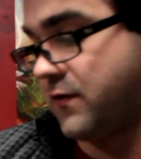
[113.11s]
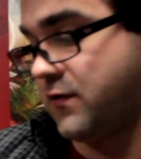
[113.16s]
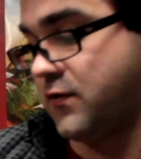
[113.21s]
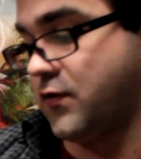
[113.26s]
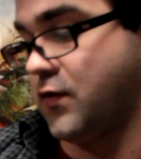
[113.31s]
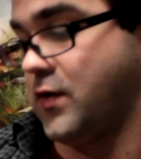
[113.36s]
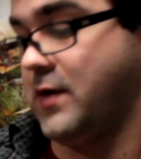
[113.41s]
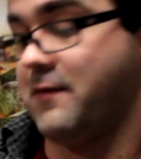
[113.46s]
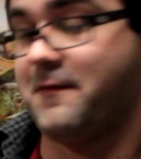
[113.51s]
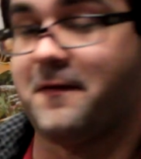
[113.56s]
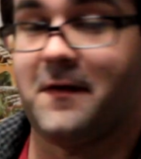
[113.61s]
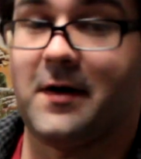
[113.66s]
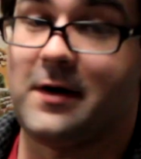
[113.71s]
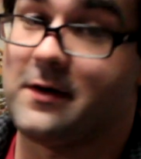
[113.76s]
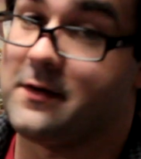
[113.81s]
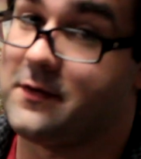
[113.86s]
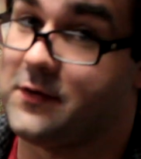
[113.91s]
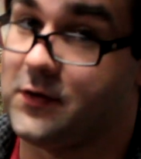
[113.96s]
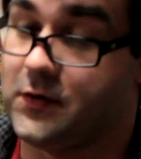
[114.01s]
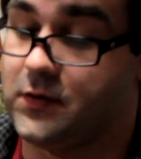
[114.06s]
Street
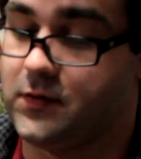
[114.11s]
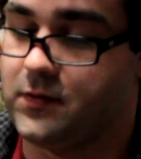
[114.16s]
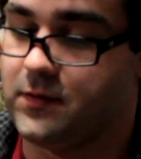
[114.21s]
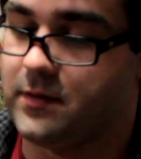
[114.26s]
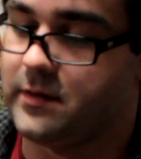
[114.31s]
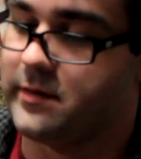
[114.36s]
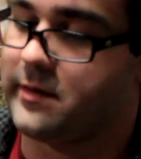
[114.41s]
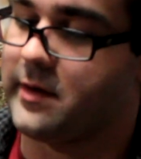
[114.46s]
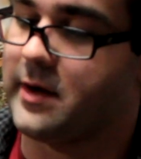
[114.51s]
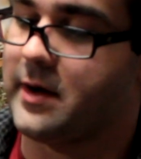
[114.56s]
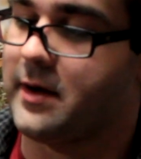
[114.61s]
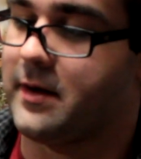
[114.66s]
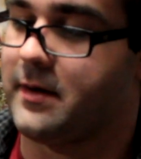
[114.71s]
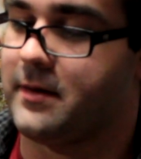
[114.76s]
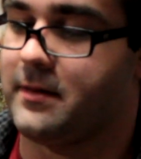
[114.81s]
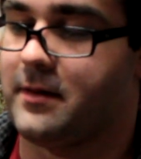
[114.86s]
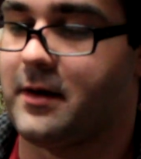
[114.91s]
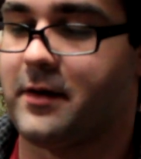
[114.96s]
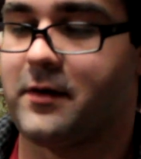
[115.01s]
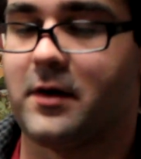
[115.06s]
Fighter 2,
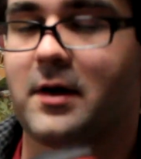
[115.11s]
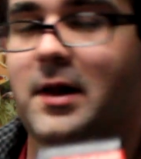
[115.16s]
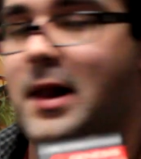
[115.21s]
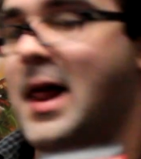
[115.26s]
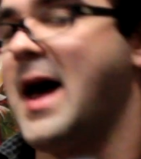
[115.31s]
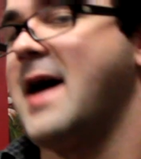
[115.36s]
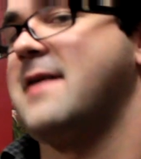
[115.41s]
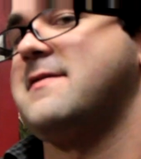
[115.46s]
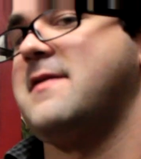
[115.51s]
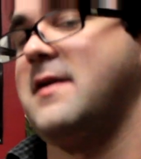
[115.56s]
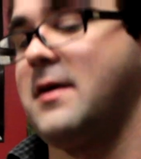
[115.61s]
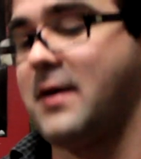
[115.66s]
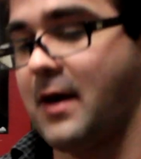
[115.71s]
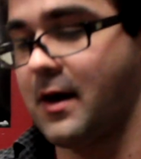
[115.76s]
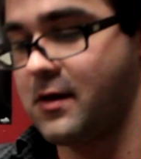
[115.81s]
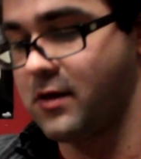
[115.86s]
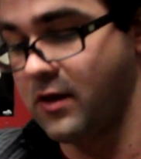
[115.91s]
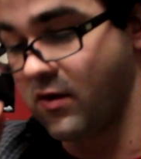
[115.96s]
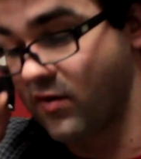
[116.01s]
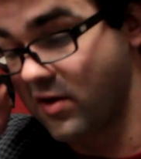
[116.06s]
another classic,
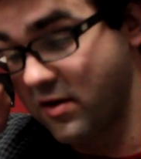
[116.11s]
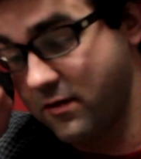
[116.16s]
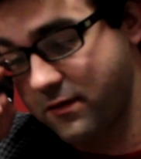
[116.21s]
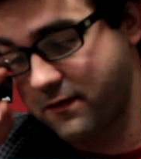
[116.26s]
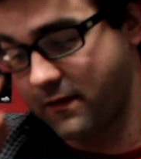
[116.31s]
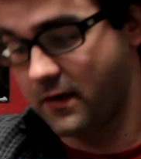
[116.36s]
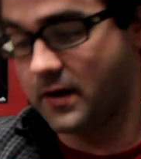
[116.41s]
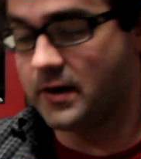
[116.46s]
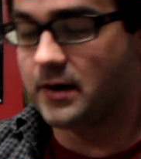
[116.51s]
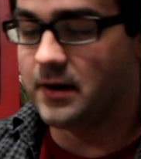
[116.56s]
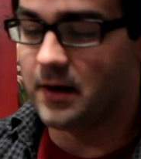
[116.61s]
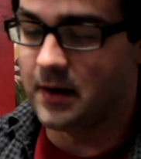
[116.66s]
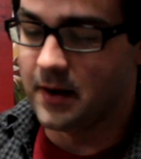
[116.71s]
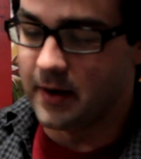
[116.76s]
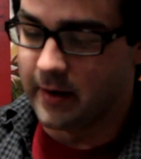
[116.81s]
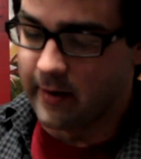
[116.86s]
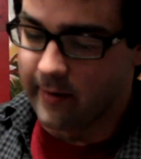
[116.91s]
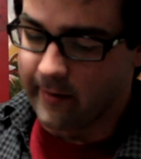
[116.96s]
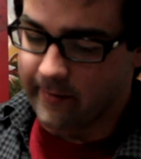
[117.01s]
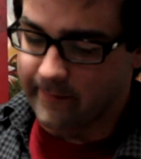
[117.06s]
actually really fun.
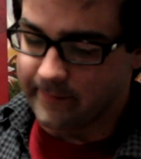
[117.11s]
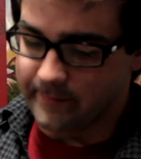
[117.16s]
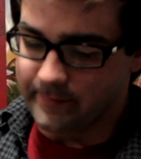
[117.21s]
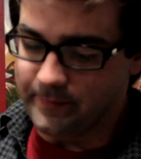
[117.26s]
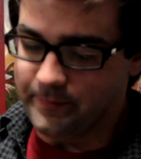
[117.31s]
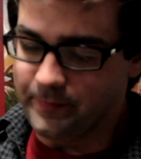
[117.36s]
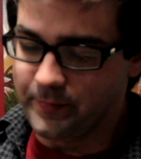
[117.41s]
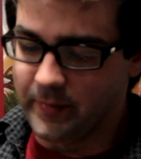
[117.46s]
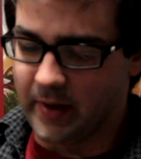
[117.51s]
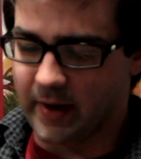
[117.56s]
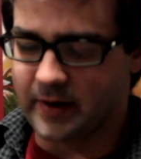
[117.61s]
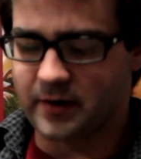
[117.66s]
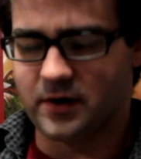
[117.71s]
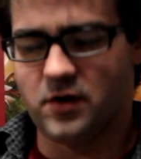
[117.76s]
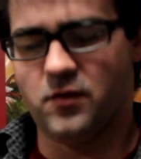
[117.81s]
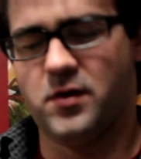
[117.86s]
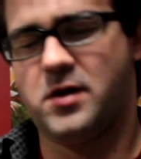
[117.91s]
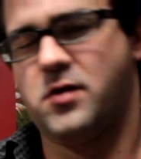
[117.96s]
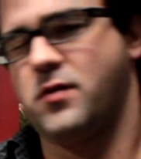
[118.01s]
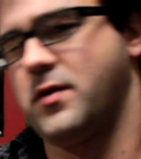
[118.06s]
I don't
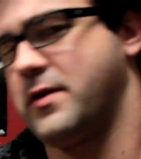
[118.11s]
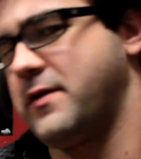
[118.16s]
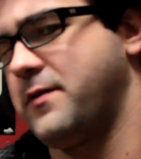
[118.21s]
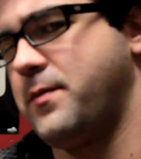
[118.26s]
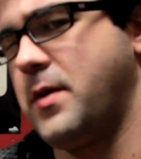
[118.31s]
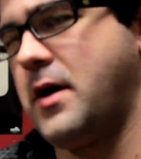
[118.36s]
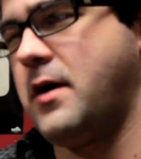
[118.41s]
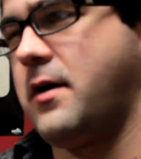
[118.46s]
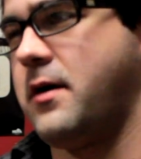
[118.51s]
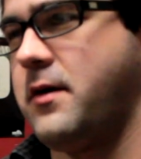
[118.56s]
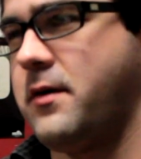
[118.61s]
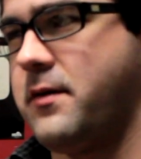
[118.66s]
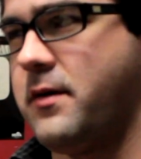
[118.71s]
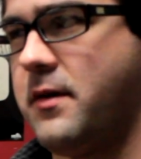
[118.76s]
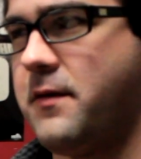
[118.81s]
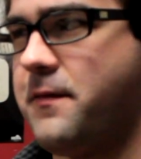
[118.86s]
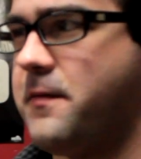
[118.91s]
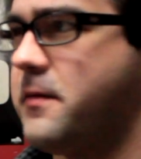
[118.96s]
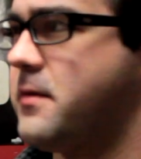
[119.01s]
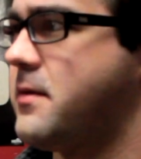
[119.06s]
know which one's better,
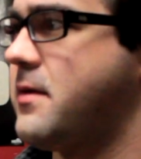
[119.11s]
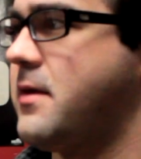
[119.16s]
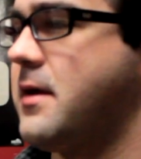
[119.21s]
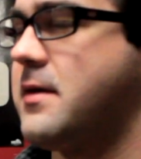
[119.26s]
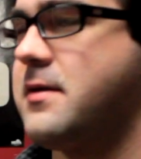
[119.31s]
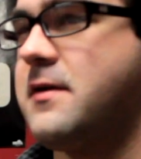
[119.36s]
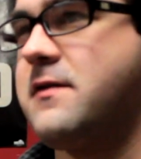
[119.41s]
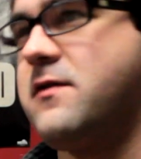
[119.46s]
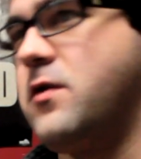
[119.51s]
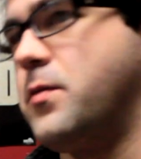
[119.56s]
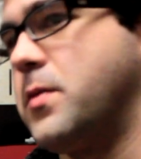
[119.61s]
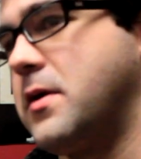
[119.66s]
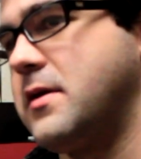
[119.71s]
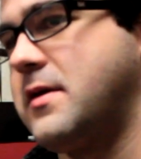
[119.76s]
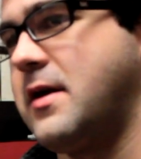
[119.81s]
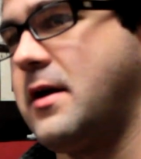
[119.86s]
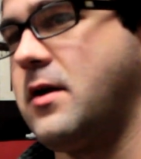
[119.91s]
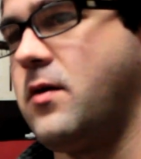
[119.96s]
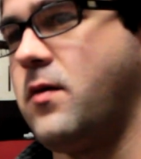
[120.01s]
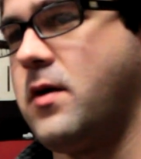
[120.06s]
if it's like the Super
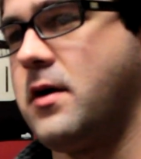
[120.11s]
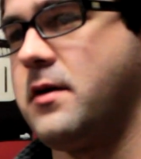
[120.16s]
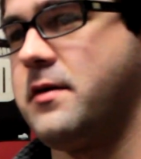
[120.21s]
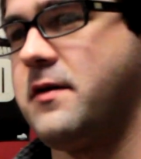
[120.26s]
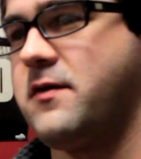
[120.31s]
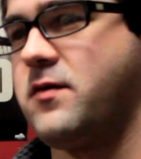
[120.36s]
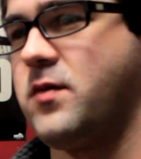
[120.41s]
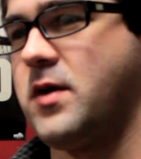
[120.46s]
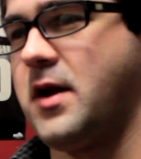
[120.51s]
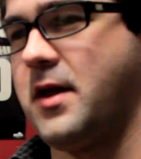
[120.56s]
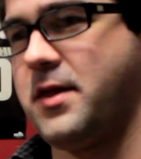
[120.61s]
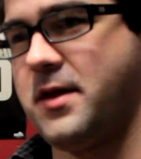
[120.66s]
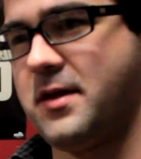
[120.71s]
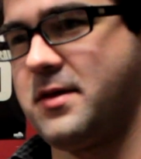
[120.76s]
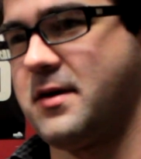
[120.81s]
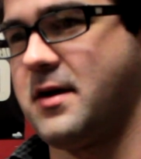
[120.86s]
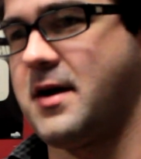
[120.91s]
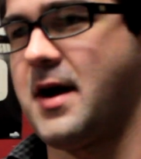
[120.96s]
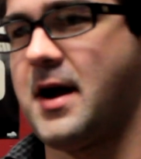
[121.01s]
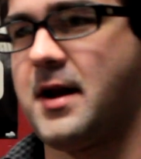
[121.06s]
Nintendo one or this one. I
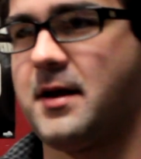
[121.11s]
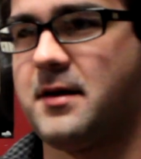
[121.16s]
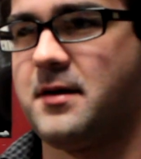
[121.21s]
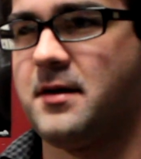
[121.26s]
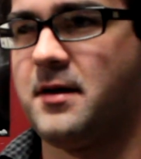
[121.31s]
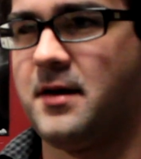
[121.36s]
think they're kind